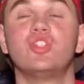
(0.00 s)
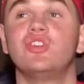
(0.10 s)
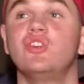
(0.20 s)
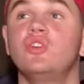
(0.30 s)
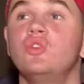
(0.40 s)

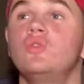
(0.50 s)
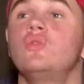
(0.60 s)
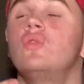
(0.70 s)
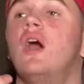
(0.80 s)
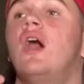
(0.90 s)

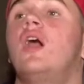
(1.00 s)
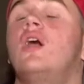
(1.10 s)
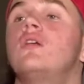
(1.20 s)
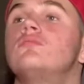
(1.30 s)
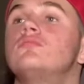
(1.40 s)
to
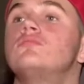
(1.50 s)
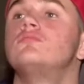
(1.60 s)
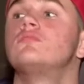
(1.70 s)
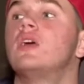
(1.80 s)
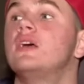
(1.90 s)

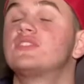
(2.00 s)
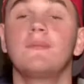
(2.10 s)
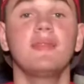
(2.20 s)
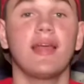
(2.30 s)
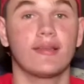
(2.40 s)

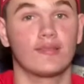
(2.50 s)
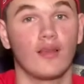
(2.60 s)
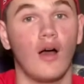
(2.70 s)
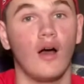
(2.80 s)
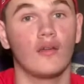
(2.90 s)
something I
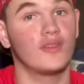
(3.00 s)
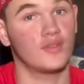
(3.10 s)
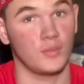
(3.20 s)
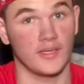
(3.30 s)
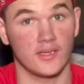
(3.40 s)
saw
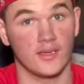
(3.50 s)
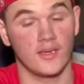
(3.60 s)
this week.